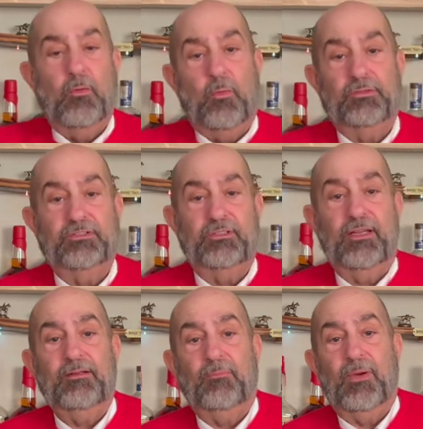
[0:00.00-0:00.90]
Once
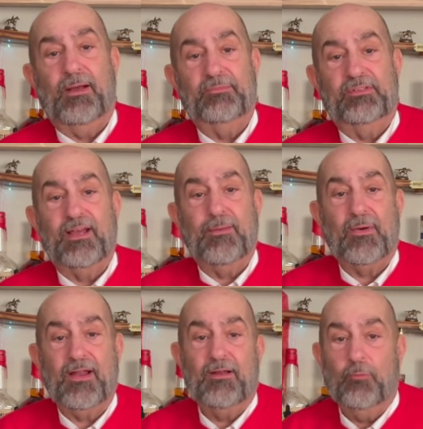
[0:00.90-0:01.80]
again, pop the top
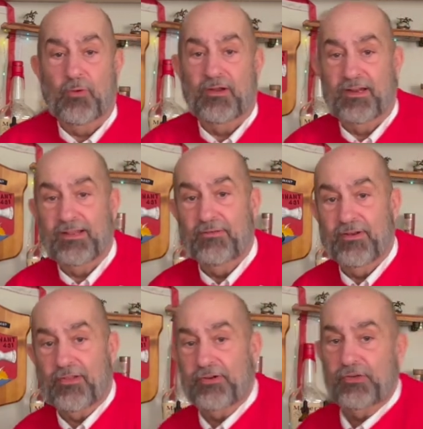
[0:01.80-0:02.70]
on it. We're going to give it
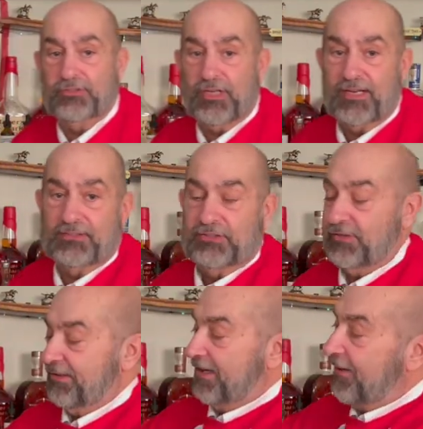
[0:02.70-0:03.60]
another good shake and
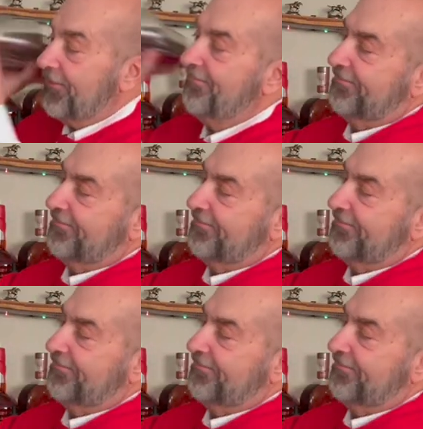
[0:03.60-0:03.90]
chill it down.